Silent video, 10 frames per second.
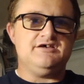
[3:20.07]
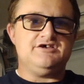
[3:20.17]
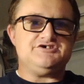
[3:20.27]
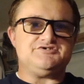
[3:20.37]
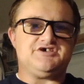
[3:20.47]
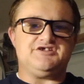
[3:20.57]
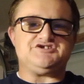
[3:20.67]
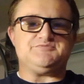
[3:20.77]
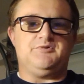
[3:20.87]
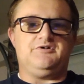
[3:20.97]
So it's got a
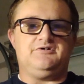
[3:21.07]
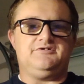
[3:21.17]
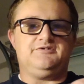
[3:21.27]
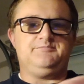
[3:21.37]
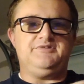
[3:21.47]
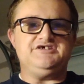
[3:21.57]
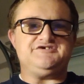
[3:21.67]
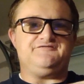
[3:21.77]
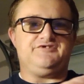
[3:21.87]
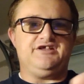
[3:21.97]
small piece
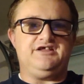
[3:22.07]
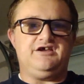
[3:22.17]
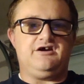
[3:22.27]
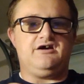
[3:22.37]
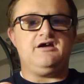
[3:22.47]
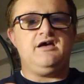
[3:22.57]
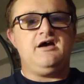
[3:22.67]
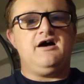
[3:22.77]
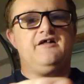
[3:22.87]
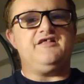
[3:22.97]
of flint here.
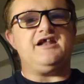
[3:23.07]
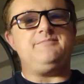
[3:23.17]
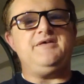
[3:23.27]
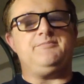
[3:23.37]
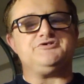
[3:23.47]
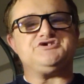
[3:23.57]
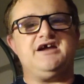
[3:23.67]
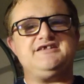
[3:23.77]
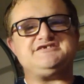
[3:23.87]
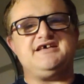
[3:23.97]
A lot of people
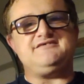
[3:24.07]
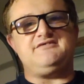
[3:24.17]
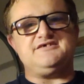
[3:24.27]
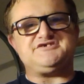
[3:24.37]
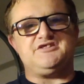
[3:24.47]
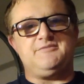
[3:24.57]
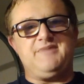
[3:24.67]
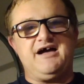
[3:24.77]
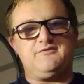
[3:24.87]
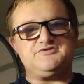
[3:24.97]
tried to say that this on the
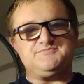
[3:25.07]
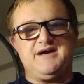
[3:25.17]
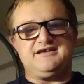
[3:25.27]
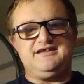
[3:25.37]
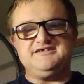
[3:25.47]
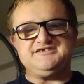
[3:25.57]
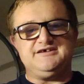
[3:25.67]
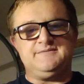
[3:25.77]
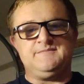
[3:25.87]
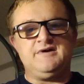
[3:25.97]
back was
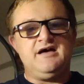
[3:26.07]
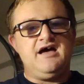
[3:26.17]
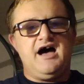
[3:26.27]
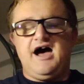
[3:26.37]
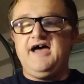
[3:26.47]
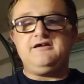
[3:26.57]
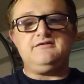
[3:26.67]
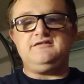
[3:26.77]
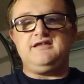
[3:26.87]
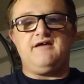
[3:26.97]
magnesium. I
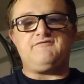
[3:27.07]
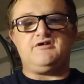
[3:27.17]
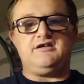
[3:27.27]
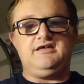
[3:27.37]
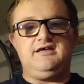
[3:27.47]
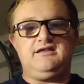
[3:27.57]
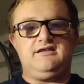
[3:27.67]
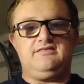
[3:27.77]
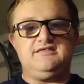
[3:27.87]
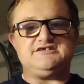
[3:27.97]
could never
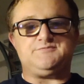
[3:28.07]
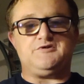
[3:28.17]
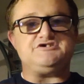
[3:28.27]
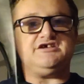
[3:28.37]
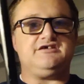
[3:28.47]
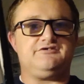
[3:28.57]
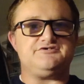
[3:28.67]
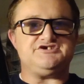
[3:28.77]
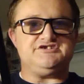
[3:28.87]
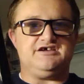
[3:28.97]
get this particular
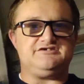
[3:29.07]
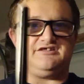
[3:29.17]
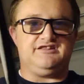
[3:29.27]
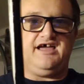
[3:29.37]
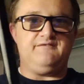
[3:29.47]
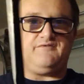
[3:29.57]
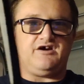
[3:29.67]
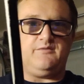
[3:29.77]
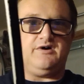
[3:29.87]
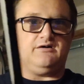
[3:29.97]
stick to light
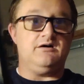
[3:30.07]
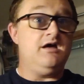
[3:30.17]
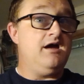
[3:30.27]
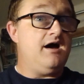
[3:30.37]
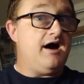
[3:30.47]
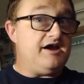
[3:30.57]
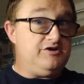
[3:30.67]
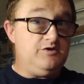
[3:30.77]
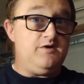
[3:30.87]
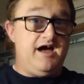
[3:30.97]
very well. I
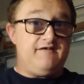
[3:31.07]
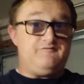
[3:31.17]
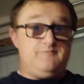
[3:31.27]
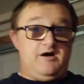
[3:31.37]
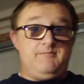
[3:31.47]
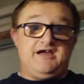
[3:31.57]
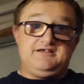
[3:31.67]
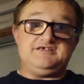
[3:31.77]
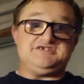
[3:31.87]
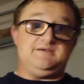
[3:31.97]
do have a
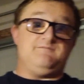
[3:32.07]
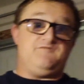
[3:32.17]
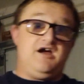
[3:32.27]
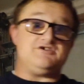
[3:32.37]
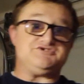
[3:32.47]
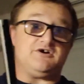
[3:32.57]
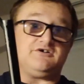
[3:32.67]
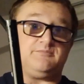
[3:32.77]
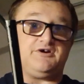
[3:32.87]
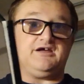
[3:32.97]
magnesium fire
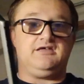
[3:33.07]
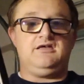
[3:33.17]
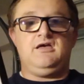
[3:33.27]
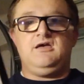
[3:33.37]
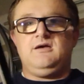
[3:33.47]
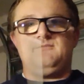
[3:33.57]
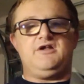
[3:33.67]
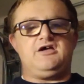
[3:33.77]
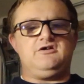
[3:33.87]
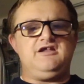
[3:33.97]
starter brick, but
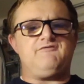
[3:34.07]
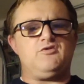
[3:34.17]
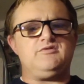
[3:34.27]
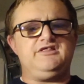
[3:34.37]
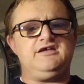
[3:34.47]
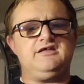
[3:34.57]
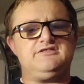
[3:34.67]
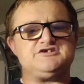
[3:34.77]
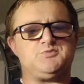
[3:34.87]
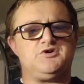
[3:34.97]
I could never really get
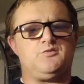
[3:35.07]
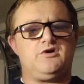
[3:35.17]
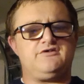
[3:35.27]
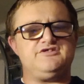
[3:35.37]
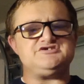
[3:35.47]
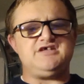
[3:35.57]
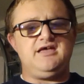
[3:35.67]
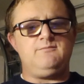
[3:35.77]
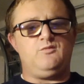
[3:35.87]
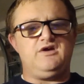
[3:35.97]
this one to work. This
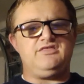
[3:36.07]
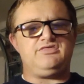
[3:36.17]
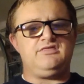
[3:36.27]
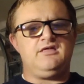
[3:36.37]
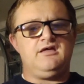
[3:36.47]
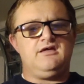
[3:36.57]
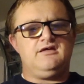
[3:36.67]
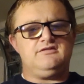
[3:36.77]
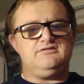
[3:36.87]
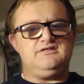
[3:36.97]
came with
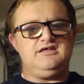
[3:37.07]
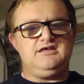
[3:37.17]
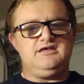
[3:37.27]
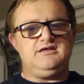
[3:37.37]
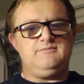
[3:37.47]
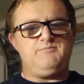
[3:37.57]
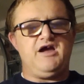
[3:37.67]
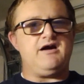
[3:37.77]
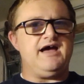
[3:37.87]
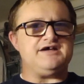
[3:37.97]
the
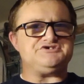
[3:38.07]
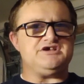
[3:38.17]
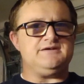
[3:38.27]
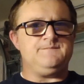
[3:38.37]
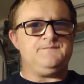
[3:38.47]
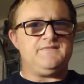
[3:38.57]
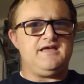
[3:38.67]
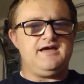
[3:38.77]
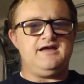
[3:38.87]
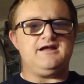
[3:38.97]
para hatchet,
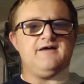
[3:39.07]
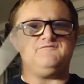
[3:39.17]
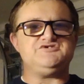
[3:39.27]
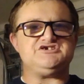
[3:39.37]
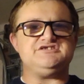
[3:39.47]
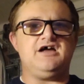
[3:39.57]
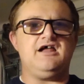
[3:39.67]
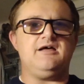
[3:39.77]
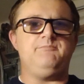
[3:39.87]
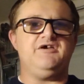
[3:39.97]
and I'm just
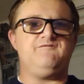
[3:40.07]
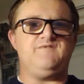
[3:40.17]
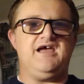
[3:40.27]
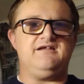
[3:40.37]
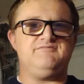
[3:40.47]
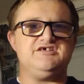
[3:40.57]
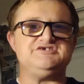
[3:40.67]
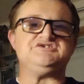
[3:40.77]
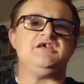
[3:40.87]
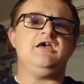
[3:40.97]
not a big fan of
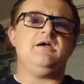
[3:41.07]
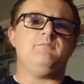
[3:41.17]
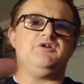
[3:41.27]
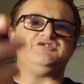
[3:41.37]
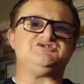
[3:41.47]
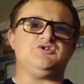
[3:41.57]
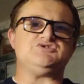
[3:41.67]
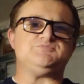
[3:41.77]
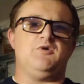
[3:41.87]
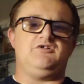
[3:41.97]
this, but it's so
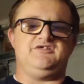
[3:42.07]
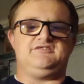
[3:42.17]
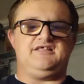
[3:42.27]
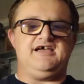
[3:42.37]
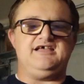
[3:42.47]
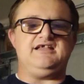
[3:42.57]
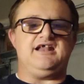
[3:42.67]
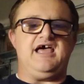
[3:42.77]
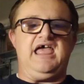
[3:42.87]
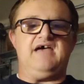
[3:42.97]
small and light,
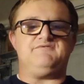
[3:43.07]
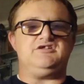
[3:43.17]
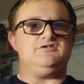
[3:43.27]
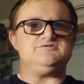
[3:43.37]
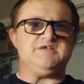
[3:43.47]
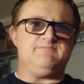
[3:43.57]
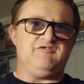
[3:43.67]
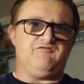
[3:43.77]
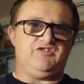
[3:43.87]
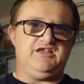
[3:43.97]
and I haven't used up
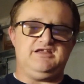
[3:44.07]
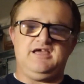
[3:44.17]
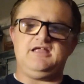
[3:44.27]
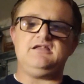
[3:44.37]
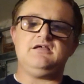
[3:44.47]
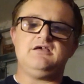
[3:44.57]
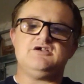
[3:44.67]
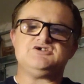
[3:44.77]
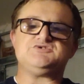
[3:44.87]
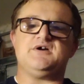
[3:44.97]
the flint yet,
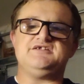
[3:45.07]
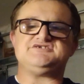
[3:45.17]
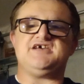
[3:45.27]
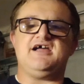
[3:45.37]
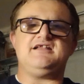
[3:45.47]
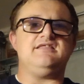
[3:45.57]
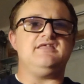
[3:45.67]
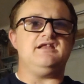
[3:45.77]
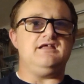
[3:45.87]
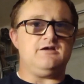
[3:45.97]
so I decided
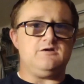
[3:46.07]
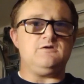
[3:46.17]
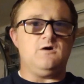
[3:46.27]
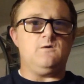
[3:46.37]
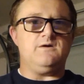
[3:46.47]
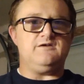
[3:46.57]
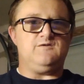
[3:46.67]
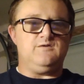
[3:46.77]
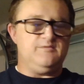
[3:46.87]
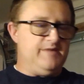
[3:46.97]
that it could go
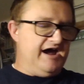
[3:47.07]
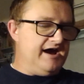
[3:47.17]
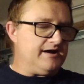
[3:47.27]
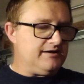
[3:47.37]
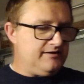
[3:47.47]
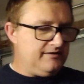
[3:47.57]
into the bag.